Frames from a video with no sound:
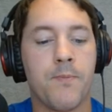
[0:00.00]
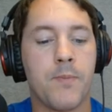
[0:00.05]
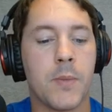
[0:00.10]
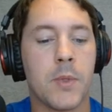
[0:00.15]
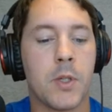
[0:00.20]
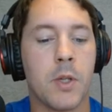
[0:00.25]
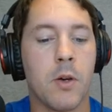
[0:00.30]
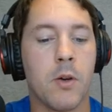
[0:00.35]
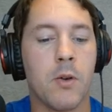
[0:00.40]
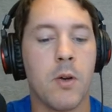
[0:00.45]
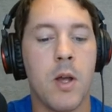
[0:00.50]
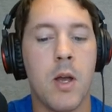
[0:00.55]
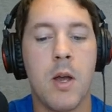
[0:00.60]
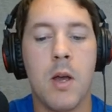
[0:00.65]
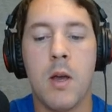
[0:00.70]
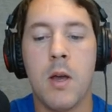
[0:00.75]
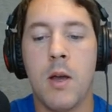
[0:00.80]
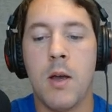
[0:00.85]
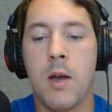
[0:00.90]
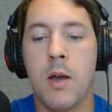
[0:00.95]
So,
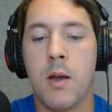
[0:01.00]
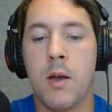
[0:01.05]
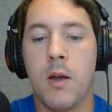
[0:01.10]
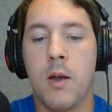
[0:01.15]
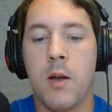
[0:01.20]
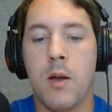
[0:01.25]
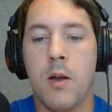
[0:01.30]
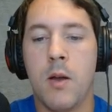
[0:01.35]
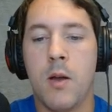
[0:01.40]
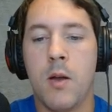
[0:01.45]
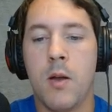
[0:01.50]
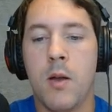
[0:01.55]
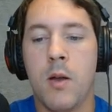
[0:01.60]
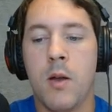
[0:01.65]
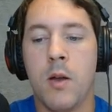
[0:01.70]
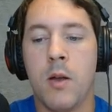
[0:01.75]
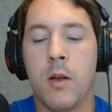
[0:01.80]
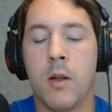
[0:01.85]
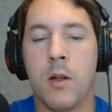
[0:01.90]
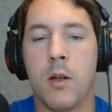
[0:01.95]

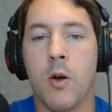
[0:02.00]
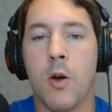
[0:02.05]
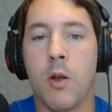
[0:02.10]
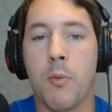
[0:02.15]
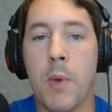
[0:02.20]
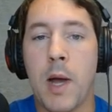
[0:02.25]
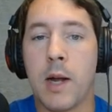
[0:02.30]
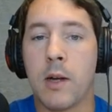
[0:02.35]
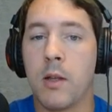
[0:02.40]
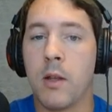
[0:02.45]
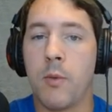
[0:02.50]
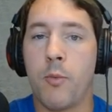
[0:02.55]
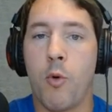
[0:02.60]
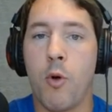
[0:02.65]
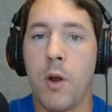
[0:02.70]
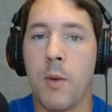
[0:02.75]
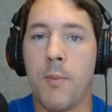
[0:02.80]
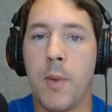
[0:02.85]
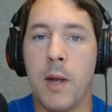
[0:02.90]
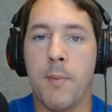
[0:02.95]
going back to the
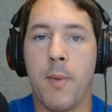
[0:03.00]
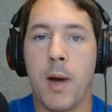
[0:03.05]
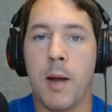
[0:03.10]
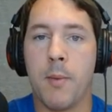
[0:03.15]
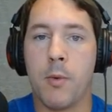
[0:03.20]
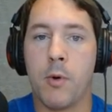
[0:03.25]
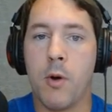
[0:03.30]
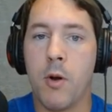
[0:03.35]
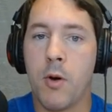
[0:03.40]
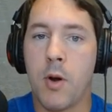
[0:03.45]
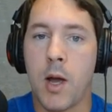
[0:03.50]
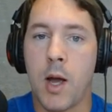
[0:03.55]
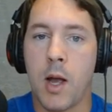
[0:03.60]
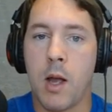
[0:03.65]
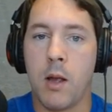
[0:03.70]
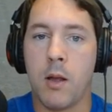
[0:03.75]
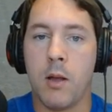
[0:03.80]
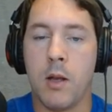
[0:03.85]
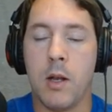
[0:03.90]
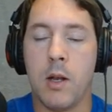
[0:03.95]
point made by
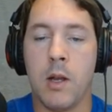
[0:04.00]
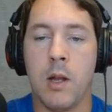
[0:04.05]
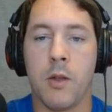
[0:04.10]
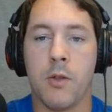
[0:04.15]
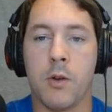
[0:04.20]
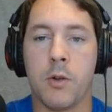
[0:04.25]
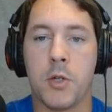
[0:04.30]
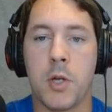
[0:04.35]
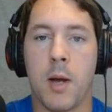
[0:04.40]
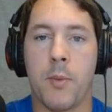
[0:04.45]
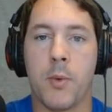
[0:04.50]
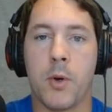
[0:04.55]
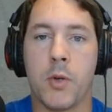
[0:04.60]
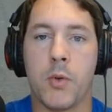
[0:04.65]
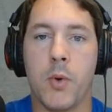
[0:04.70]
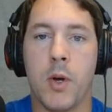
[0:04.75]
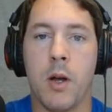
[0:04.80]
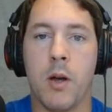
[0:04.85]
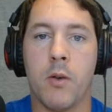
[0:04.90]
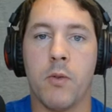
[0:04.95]
Moroni in Ether chapter
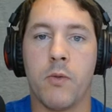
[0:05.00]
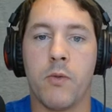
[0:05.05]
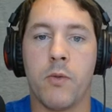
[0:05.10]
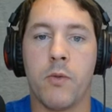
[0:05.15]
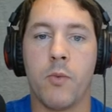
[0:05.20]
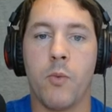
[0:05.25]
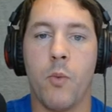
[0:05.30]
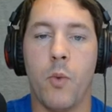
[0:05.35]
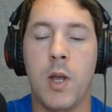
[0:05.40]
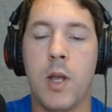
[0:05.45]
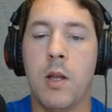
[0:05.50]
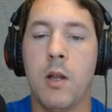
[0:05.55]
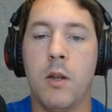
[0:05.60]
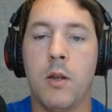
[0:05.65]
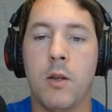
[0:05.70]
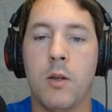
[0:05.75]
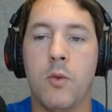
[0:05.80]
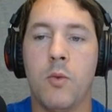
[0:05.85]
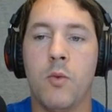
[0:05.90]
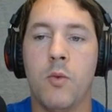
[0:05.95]
12, we
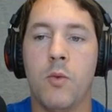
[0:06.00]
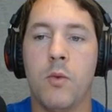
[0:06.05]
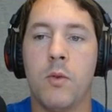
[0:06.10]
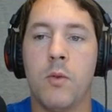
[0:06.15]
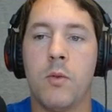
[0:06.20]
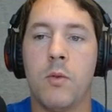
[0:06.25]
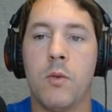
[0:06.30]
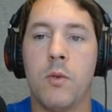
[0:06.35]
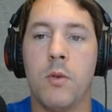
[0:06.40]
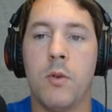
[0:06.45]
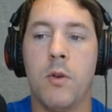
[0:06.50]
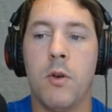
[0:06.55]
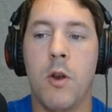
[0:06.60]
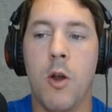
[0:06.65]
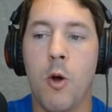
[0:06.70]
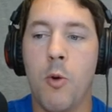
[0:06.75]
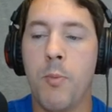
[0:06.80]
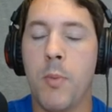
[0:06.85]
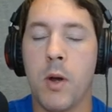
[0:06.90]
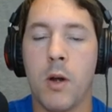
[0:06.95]
can do
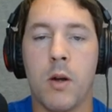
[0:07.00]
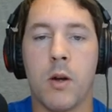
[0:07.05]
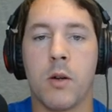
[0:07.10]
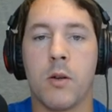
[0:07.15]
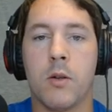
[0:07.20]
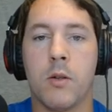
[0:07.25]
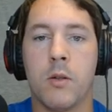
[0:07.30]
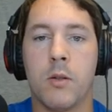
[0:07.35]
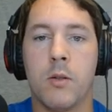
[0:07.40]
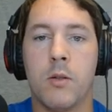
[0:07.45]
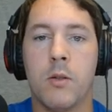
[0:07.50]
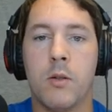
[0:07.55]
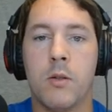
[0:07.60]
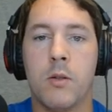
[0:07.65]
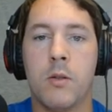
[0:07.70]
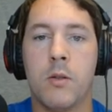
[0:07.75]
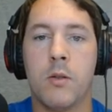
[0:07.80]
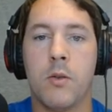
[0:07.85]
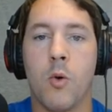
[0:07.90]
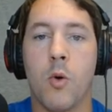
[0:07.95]
no miracle,
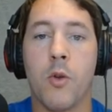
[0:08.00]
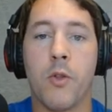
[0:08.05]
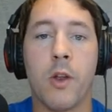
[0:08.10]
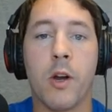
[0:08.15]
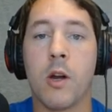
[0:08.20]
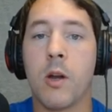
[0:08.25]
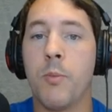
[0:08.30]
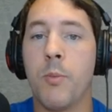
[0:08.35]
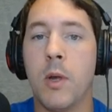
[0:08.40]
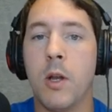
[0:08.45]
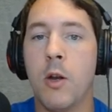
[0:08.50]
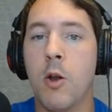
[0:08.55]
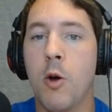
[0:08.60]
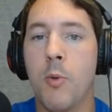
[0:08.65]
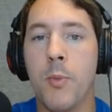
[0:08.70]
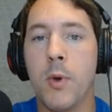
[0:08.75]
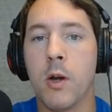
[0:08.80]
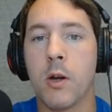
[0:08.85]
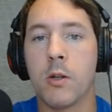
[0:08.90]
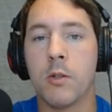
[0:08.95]
or there can be no
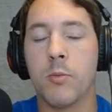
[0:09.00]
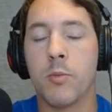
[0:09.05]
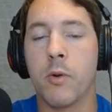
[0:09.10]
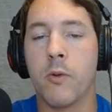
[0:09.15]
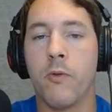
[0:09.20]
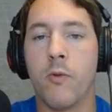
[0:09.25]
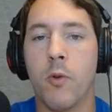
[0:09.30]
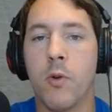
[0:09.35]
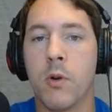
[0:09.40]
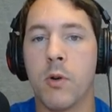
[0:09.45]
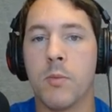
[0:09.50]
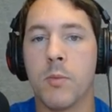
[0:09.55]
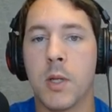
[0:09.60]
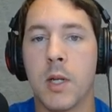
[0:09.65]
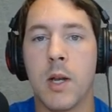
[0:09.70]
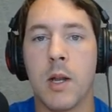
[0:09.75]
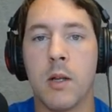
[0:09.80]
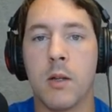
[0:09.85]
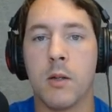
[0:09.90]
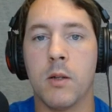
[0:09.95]
miracle performed
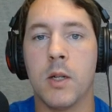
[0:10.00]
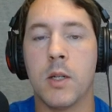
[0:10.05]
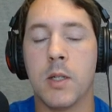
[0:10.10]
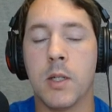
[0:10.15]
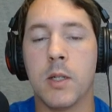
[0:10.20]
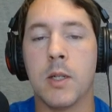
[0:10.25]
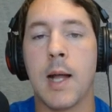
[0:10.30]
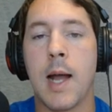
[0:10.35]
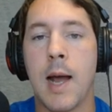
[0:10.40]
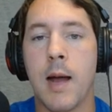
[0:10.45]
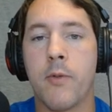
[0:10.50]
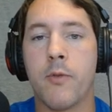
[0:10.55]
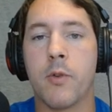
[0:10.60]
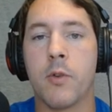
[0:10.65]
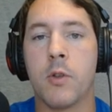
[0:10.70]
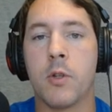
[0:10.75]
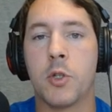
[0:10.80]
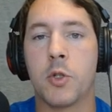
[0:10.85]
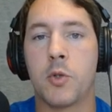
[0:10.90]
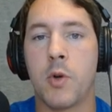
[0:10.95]
until after
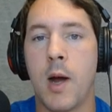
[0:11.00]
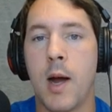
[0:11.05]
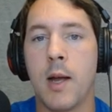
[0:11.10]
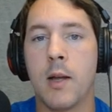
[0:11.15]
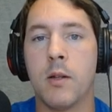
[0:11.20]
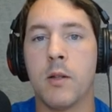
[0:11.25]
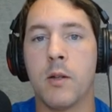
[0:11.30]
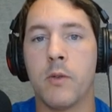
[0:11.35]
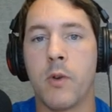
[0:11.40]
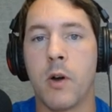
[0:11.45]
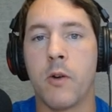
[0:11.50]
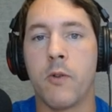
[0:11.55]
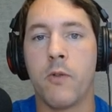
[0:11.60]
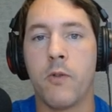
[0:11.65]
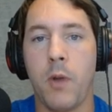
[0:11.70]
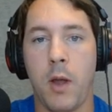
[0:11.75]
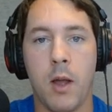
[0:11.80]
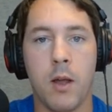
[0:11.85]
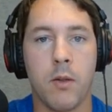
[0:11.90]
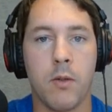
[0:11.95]
the trial of our
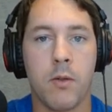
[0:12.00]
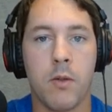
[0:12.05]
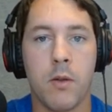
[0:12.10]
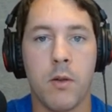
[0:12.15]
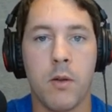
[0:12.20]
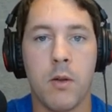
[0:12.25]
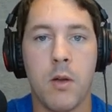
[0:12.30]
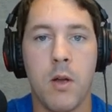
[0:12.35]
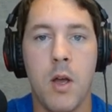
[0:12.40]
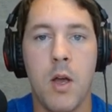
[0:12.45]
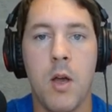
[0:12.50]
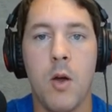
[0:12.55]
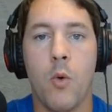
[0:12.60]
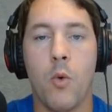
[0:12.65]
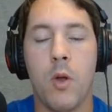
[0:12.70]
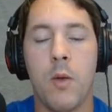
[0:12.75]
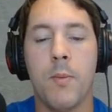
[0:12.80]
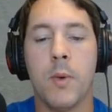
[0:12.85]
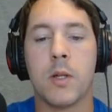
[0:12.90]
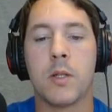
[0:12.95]
faith.
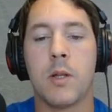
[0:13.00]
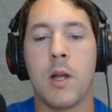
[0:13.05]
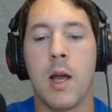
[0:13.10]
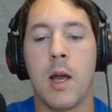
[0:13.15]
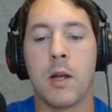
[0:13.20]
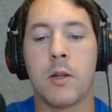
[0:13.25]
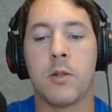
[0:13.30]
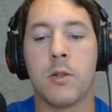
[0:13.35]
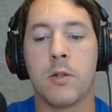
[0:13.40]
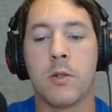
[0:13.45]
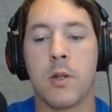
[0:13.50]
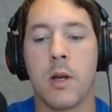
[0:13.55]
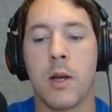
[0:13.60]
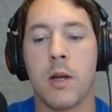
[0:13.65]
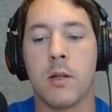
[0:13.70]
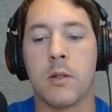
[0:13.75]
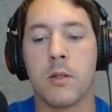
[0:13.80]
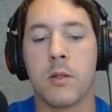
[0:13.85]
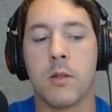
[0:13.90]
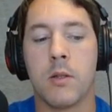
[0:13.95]
We must
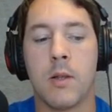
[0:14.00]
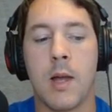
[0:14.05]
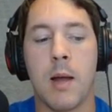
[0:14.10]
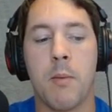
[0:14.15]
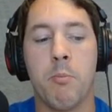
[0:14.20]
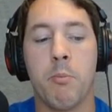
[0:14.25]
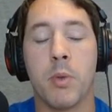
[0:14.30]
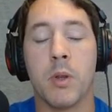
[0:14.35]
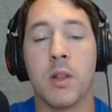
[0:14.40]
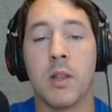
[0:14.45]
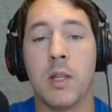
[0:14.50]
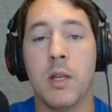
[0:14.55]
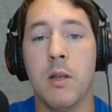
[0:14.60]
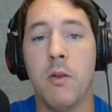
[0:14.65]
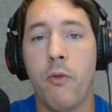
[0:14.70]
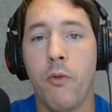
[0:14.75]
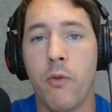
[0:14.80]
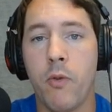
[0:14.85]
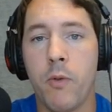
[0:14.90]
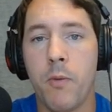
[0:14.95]
exercise that
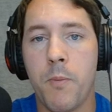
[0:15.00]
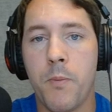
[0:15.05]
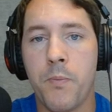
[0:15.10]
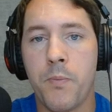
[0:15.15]
belief,